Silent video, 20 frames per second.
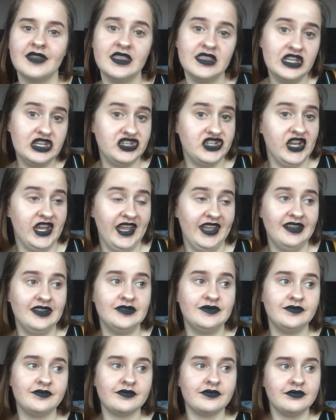This year,
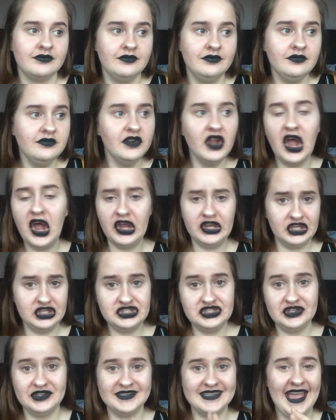I could
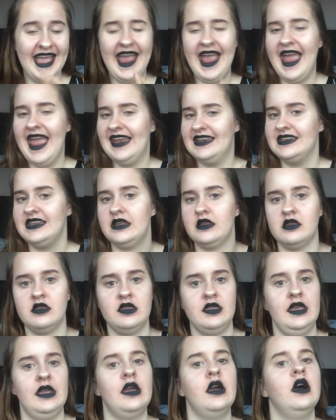choose
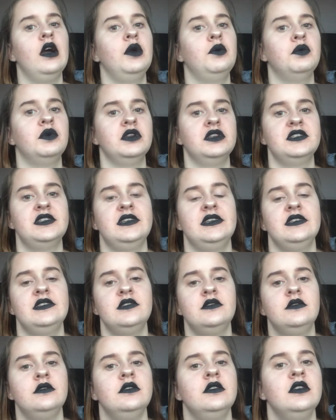anything I wanted,
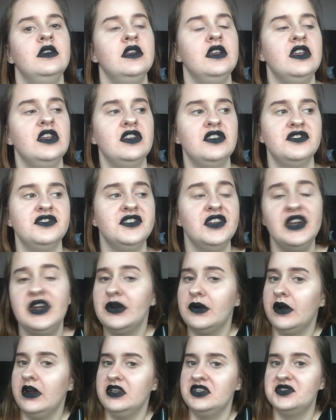so
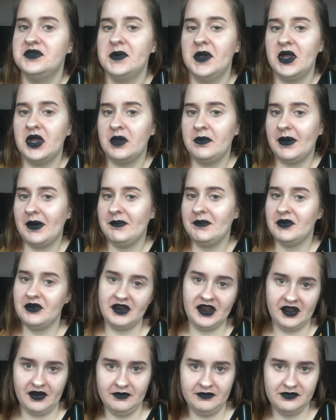I spoke about
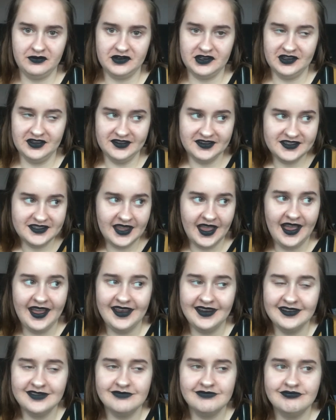body confidence,
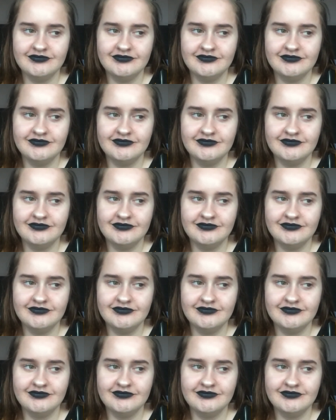and